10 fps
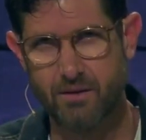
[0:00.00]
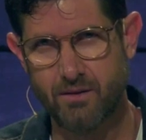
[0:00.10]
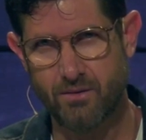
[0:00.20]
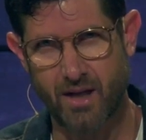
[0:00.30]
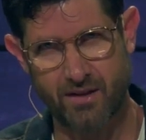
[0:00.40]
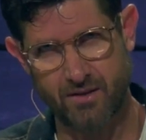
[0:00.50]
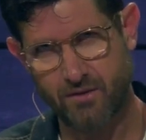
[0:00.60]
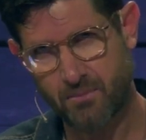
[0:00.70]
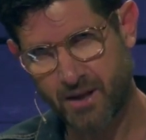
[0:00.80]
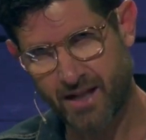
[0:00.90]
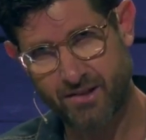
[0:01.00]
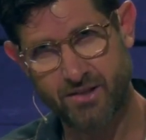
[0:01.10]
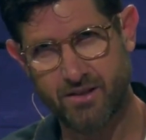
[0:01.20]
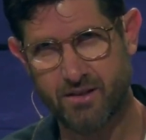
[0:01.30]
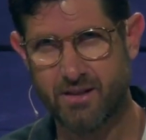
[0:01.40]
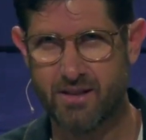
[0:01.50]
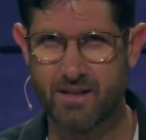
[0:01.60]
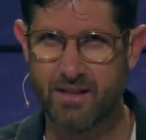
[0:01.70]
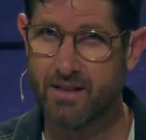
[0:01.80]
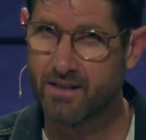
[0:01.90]
to acts of compassion
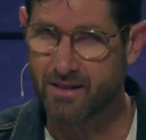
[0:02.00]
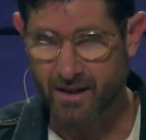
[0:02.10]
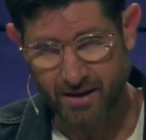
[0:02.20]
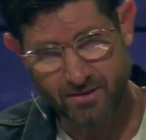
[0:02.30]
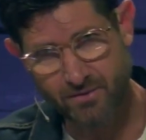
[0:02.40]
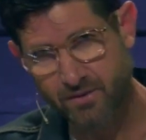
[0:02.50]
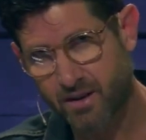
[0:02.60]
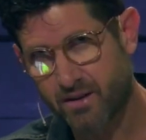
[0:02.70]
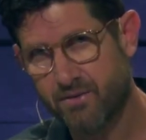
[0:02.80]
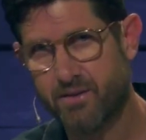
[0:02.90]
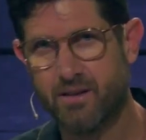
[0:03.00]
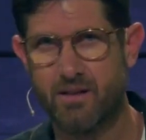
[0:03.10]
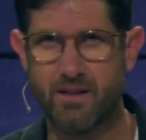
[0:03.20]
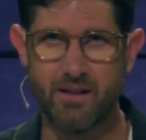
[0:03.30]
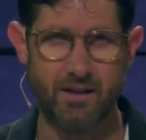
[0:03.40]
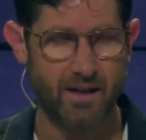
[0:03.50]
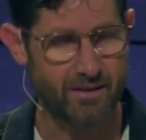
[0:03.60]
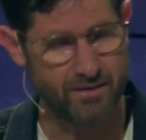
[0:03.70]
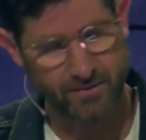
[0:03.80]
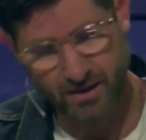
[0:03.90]
and acts of love and
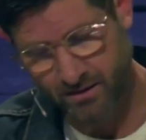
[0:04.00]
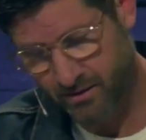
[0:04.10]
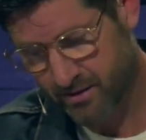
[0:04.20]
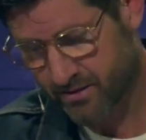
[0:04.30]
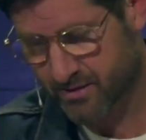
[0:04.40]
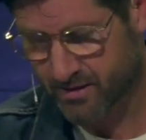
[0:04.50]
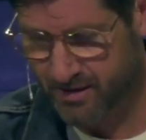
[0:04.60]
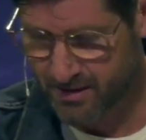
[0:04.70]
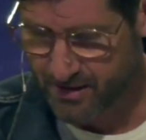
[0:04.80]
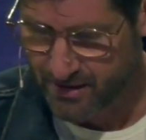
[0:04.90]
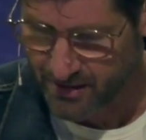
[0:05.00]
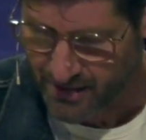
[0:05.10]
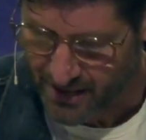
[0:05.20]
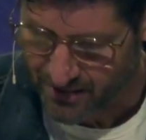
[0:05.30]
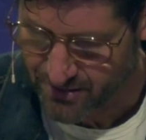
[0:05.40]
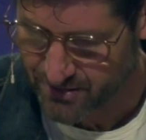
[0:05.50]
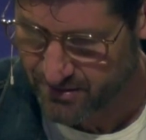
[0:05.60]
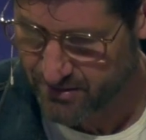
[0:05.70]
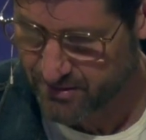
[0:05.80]
acts of tenderness and acts